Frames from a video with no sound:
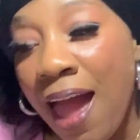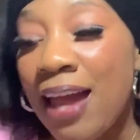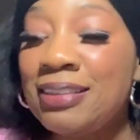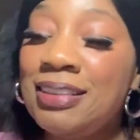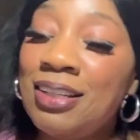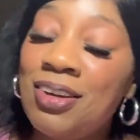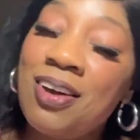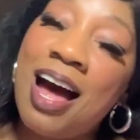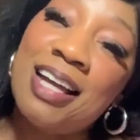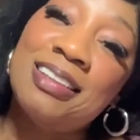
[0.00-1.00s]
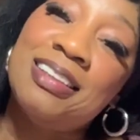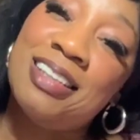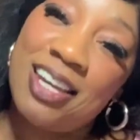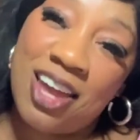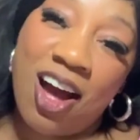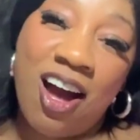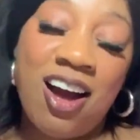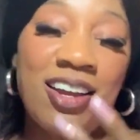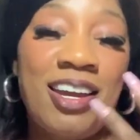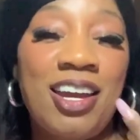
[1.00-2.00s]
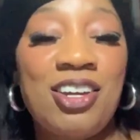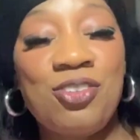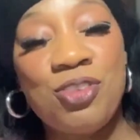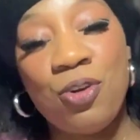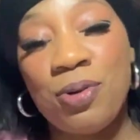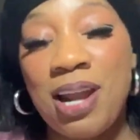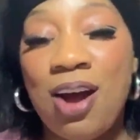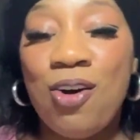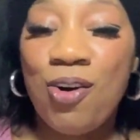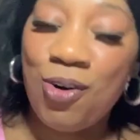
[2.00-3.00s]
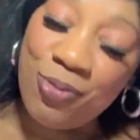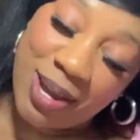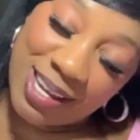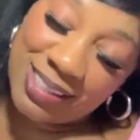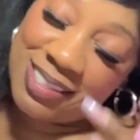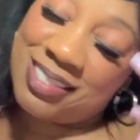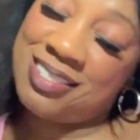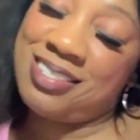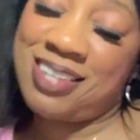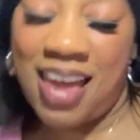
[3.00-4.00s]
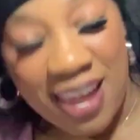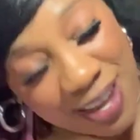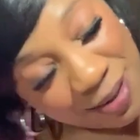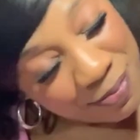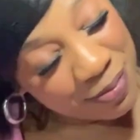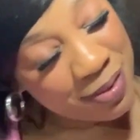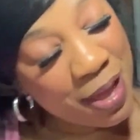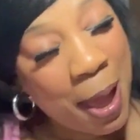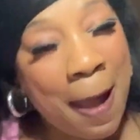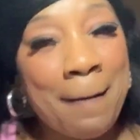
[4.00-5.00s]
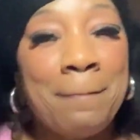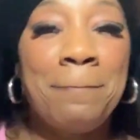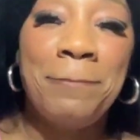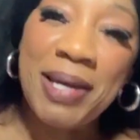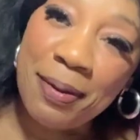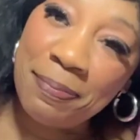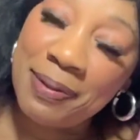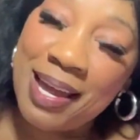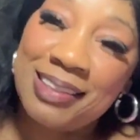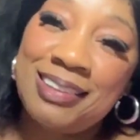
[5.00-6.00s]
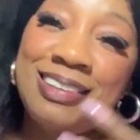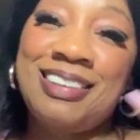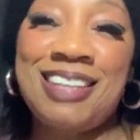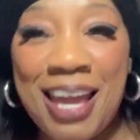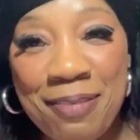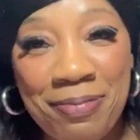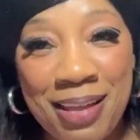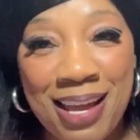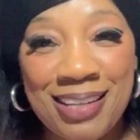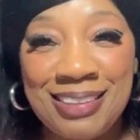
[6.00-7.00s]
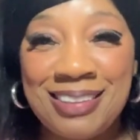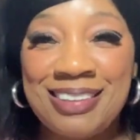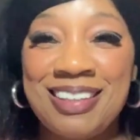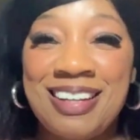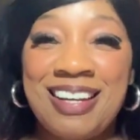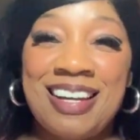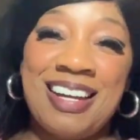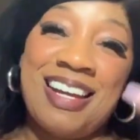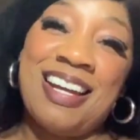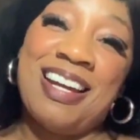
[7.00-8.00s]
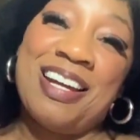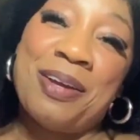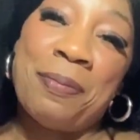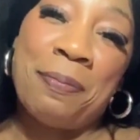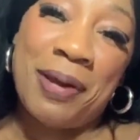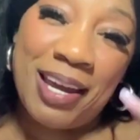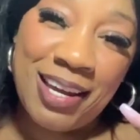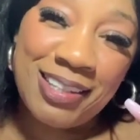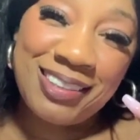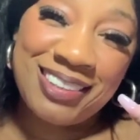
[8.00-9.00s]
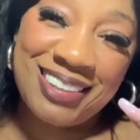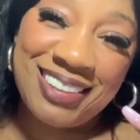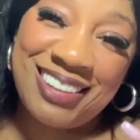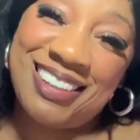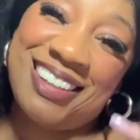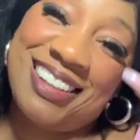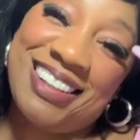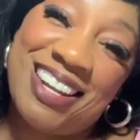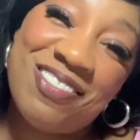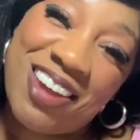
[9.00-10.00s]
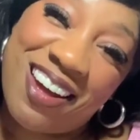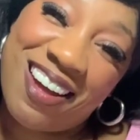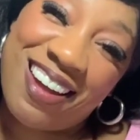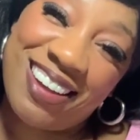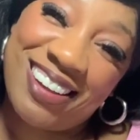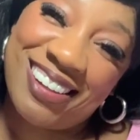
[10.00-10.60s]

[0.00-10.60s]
until I see y'all again, you know what I always say. Be blessed. Stay blessed. Peace. Love y'all.